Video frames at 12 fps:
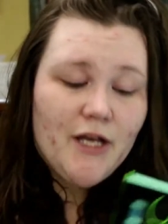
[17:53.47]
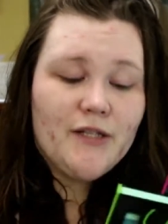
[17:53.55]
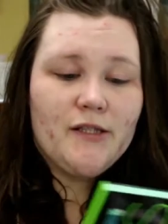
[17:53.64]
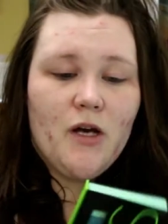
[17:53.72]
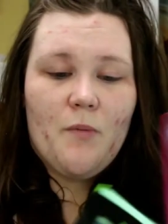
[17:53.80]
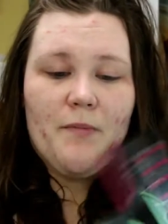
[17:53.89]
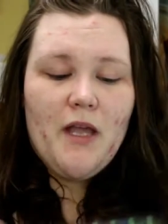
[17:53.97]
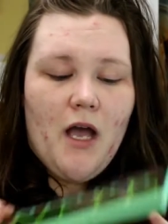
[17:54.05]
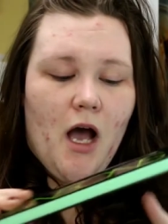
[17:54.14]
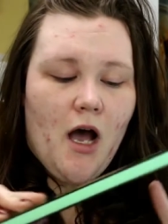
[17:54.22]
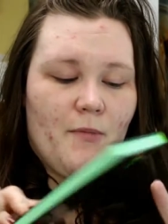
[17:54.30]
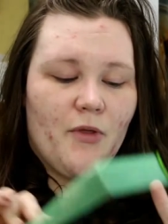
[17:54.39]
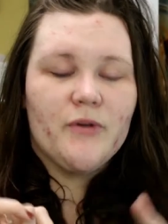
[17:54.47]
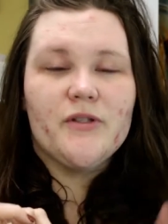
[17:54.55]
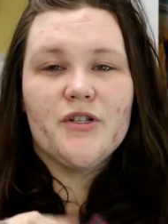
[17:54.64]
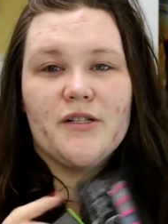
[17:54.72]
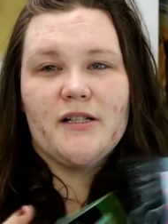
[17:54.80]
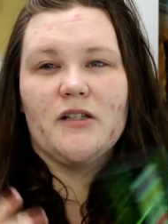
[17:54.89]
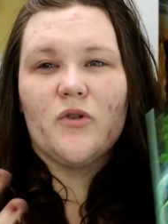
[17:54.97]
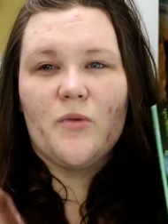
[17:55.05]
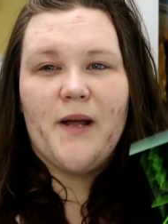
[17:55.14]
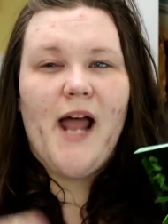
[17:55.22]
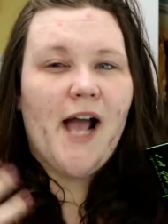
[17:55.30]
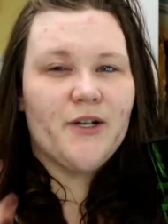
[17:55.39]
So um, those are just a little
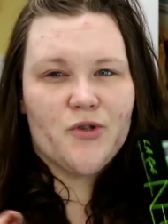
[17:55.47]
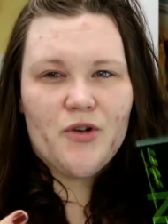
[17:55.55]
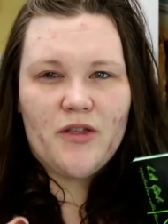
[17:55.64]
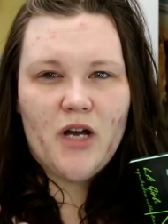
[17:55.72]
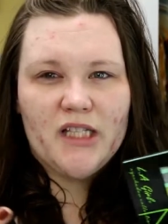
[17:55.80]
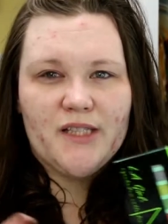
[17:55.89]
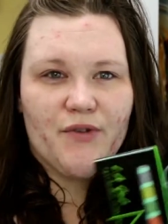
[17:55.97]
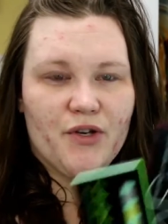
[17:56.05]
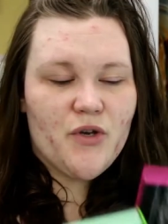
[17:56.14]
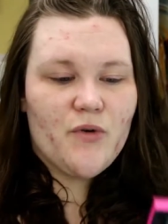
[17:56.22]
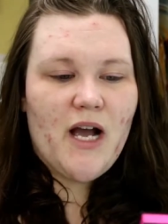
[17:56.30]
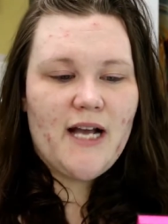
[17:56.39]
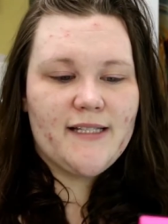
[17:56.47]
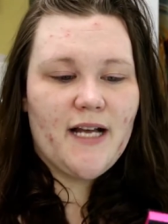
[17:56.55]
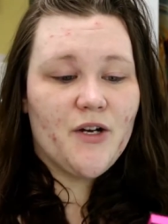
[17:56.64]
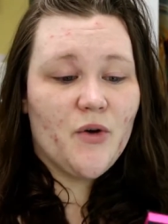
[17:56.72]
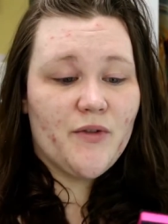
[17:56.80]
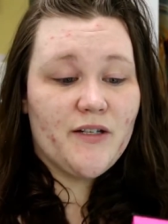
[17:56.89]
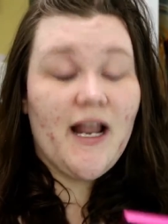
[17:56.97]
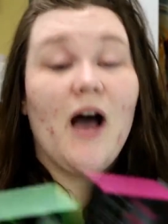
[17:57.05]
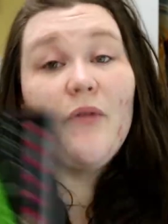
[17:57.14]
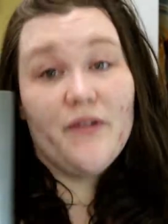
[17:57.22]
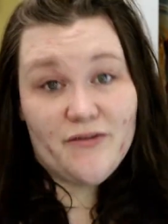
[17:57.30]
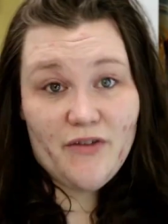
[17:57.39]
bit extra thoughts for you guys. I know that
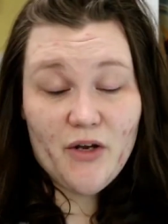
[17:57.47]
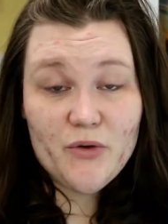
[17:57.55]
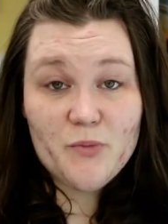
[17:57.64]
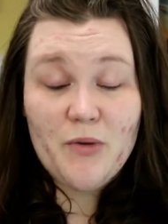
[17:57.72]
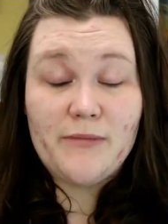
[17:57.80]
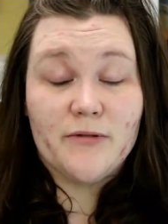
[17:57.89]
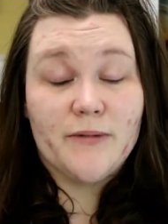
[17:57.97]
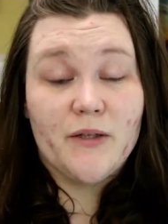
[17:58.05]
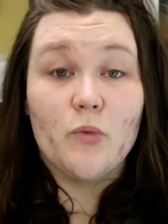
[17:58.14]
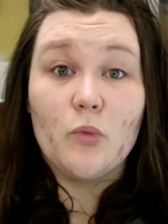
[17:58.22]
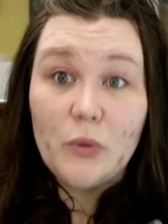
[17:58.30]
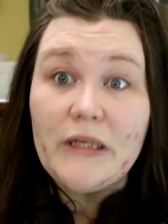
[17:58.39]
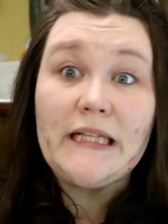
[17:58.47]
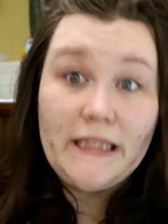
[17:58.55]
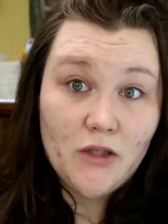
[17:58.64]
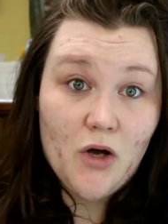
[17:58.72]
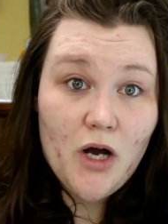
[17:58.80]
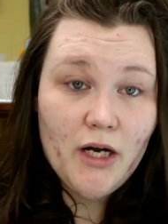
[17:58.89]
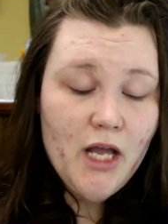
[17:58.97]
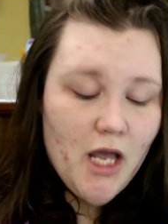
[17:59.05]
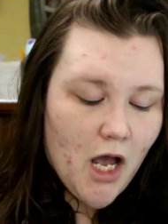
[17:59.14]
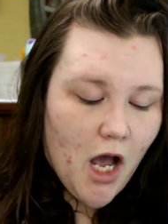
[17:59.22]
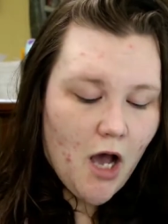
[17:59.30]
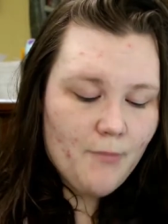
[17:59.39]
now this video is probably really long,
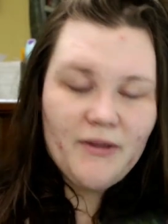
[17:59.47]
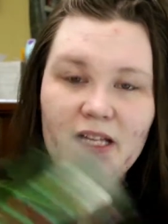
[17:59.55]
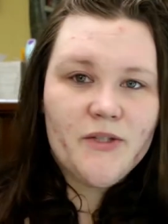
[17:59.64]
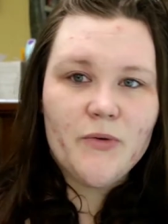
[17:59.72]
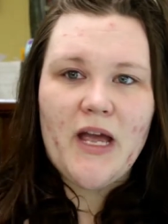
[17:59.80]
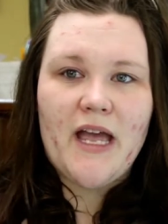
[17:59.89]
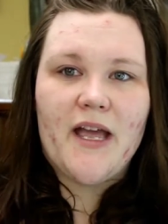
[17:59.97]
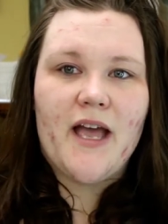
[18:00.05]
um, but that's okay.